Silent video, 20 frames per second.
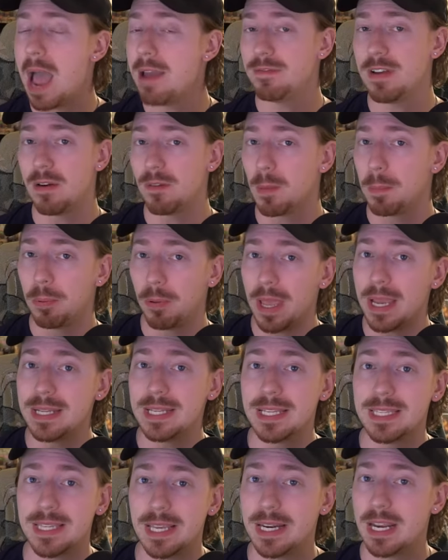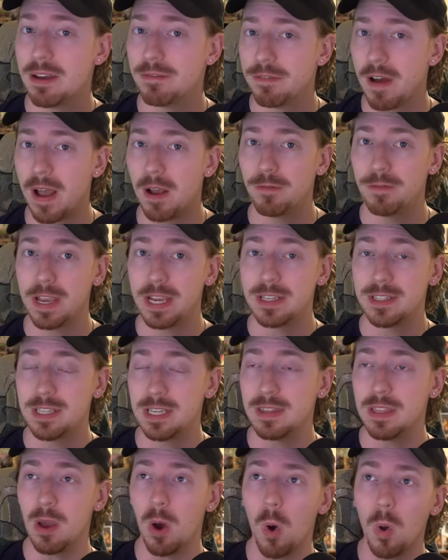I've never played Dissidia Final
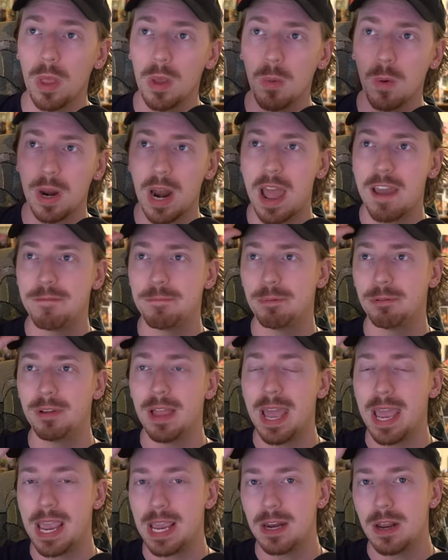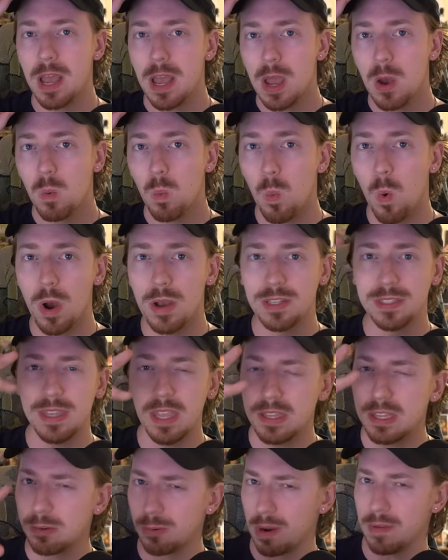Fantasy. The only one I've played was
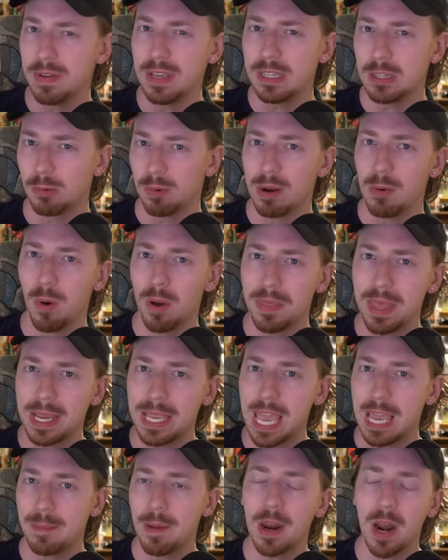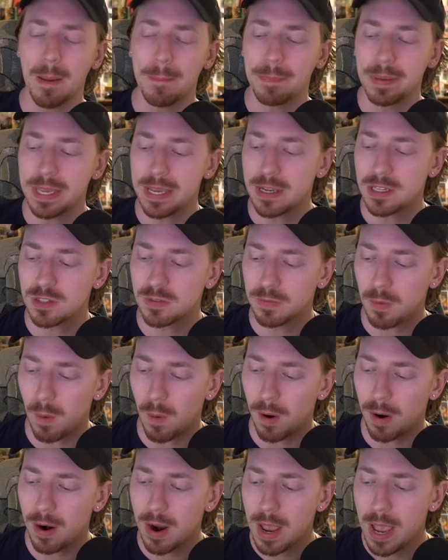the 3v3 one that came out on
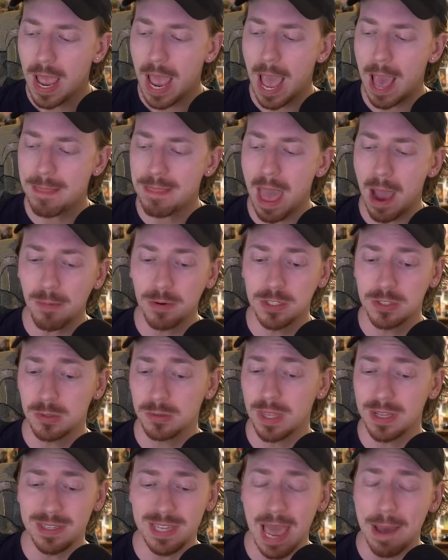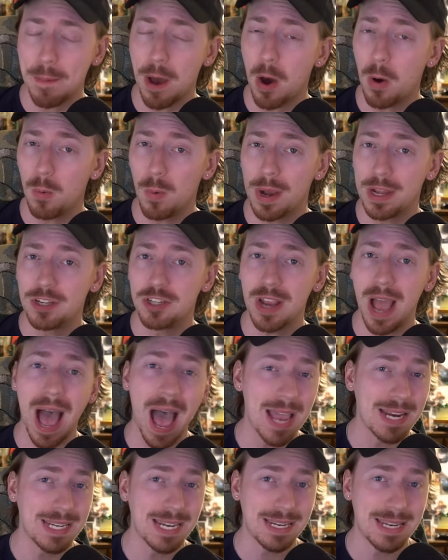PS4, and that was through the demo, which
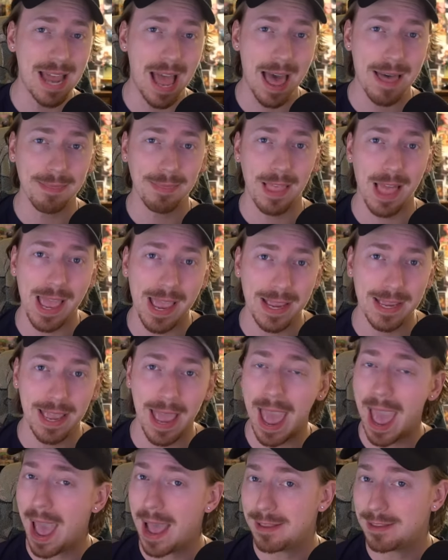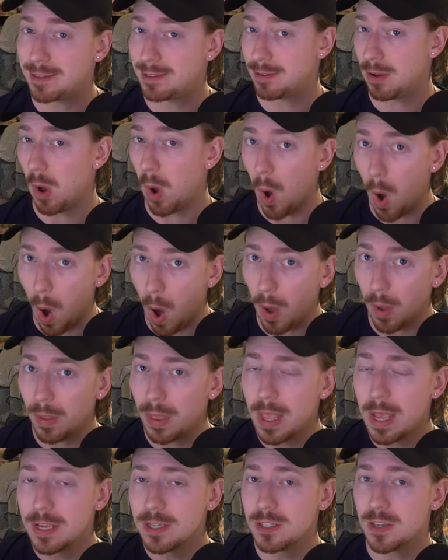I did not like at
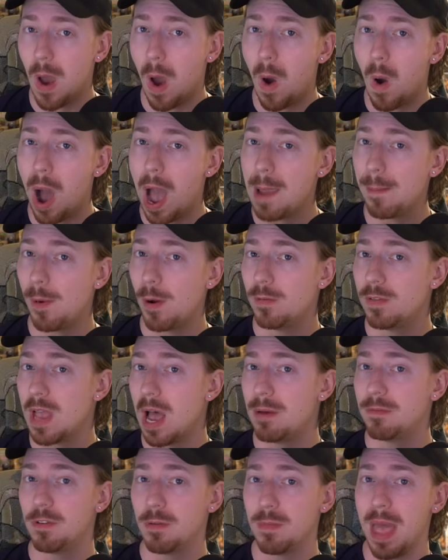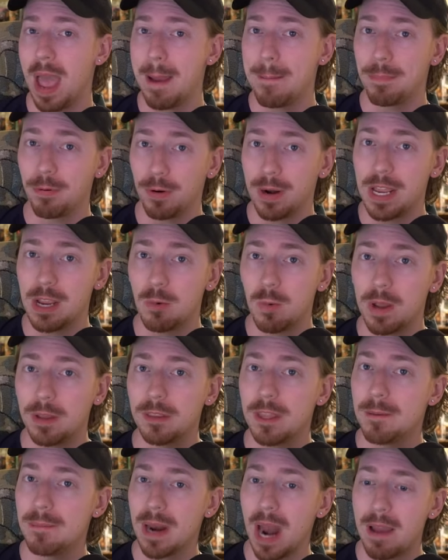all. So I moved on from that pretty
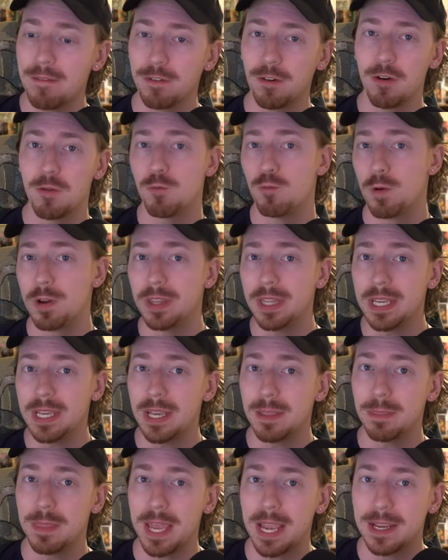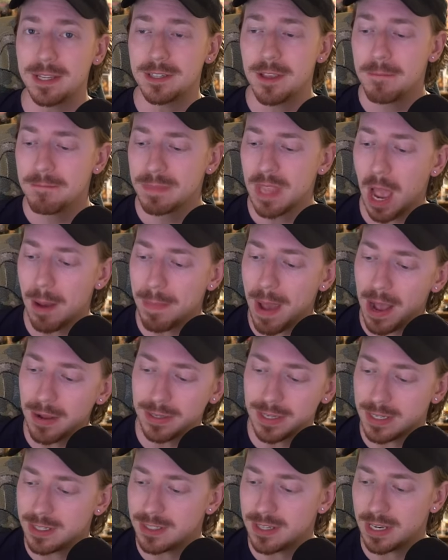quickly, but I've heard really good things
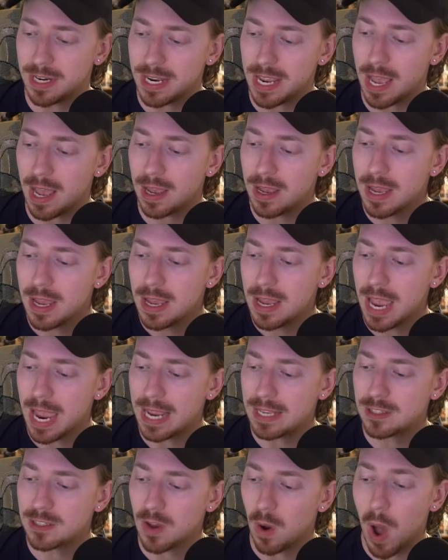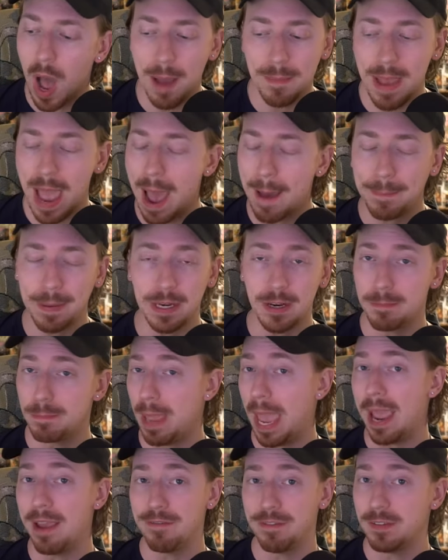about Dissidia, and so I'm happy to
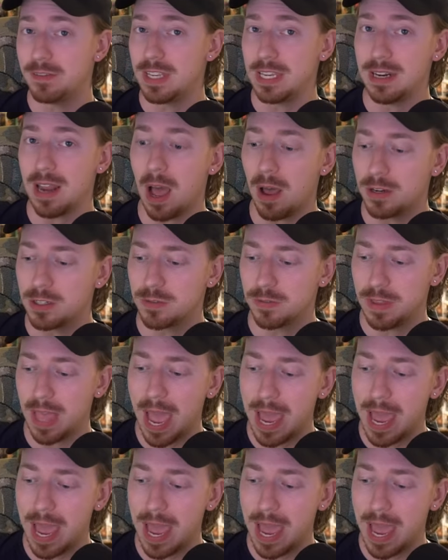pay $15 for